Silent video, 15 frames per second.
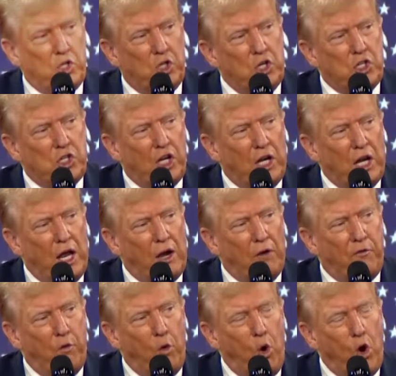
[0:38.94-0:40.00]
Christians
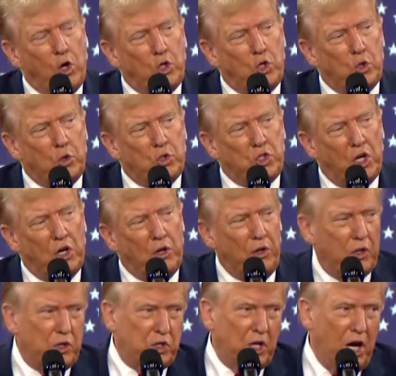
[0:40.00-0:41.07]
cannot afford to sit
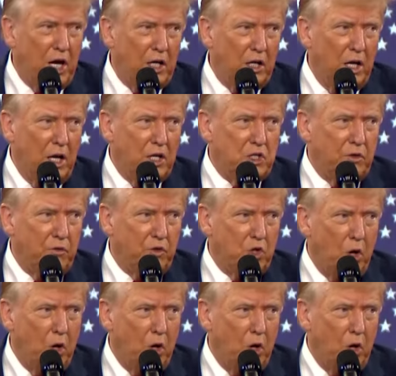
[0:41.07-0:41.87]
on the sidelines.